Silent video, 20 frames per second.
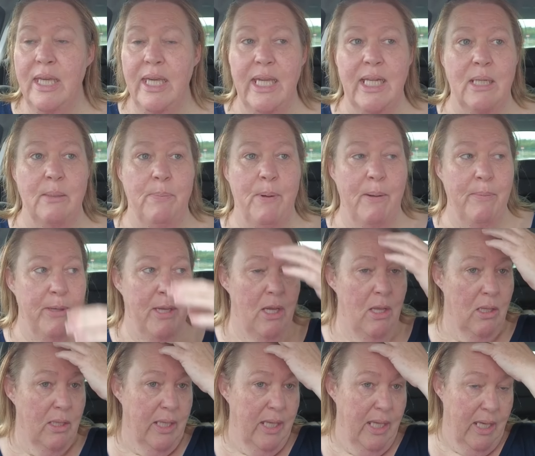it'll probably
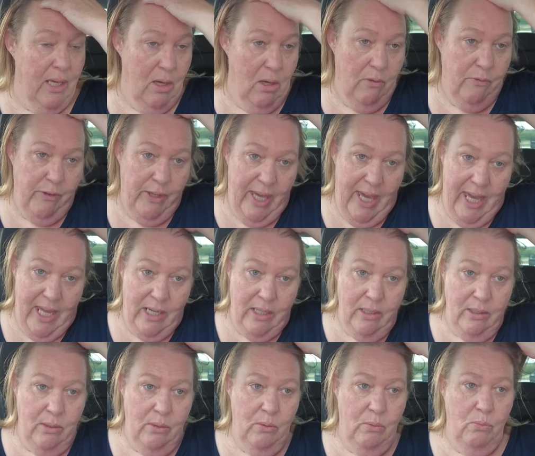all kick off again
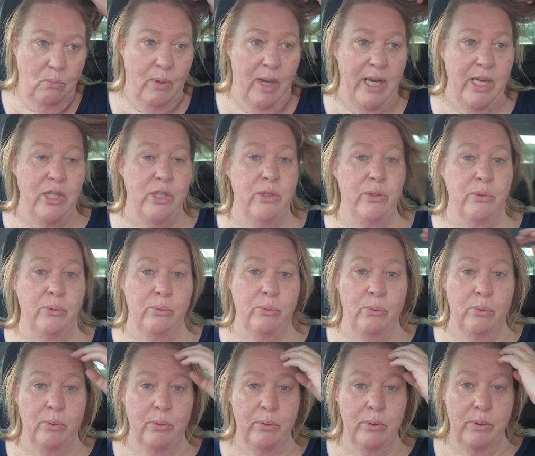when you